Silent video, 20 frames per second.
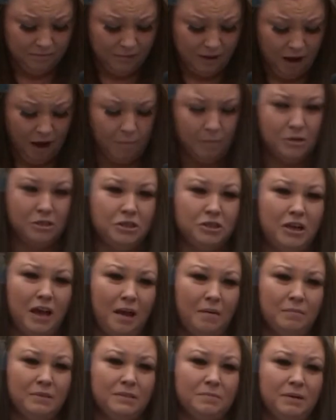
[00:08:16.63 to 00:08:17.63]
How much
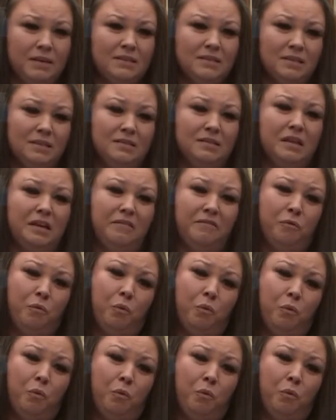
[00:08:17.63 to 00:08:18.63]
time is my son's life
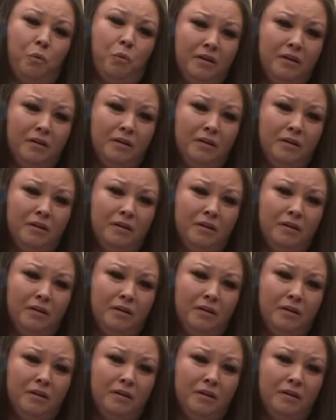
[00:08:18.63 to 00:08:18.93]
worth?